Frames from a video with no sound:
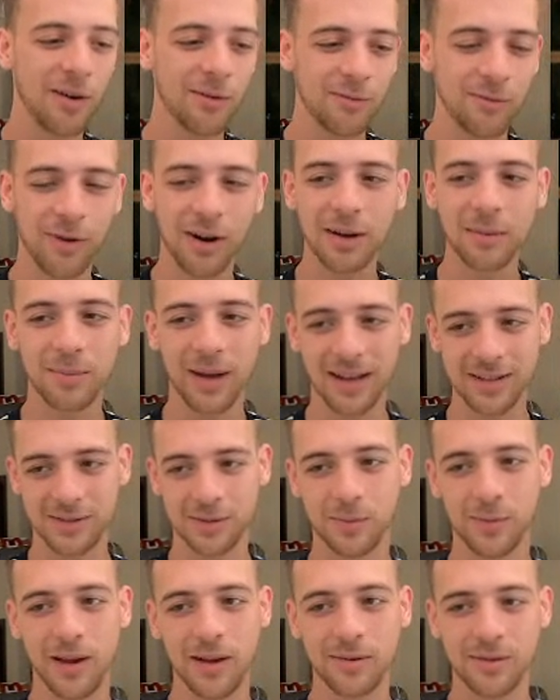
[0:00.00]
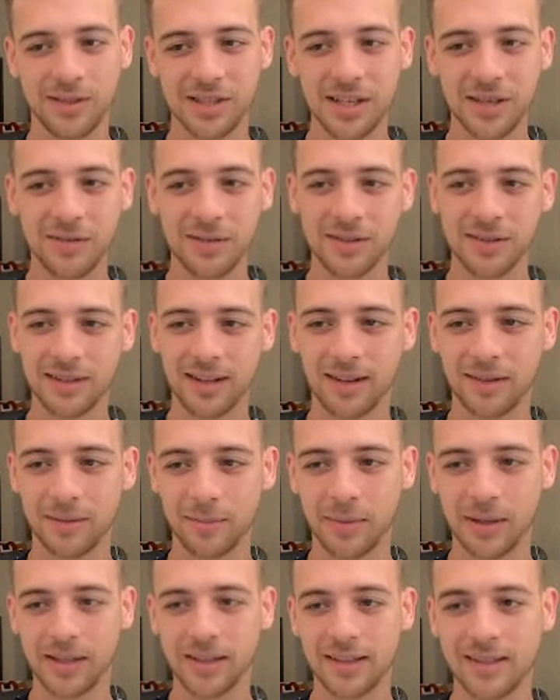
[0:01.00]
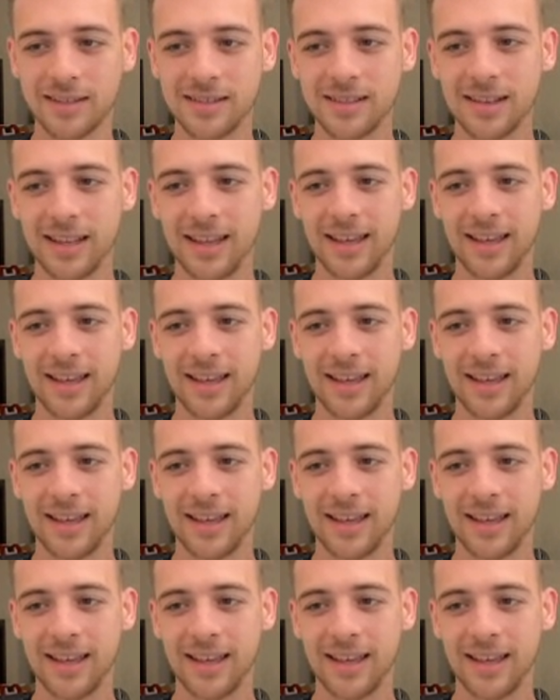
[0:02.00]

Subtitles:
running backs and wide receivers now, because